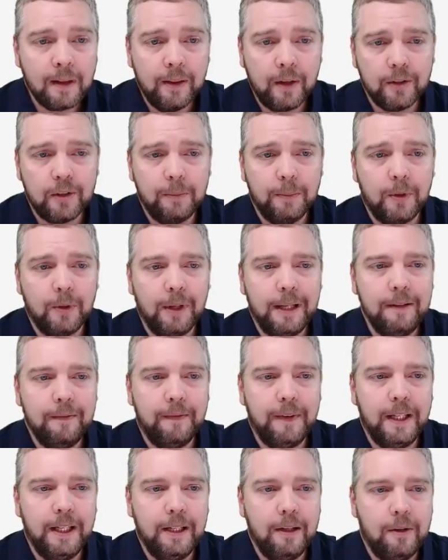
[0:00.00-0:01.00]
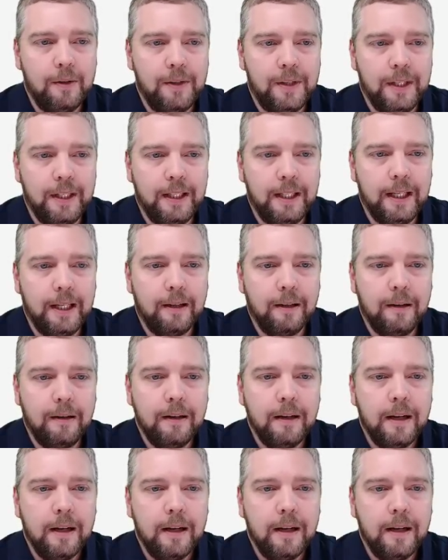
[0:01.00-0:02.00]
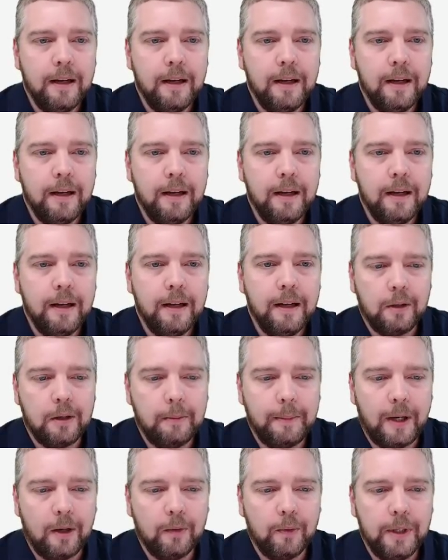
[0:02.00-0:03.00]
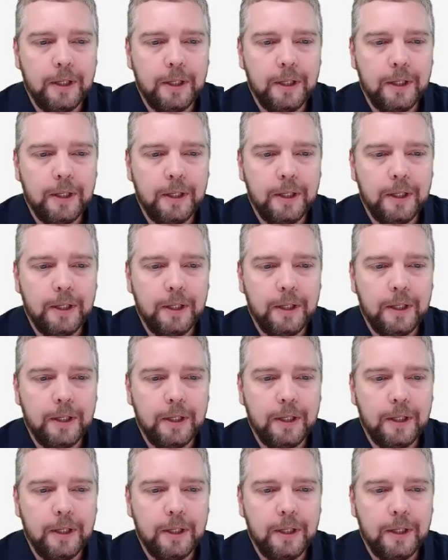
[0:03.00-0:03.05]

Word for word: there's some great videos in here that you can learn about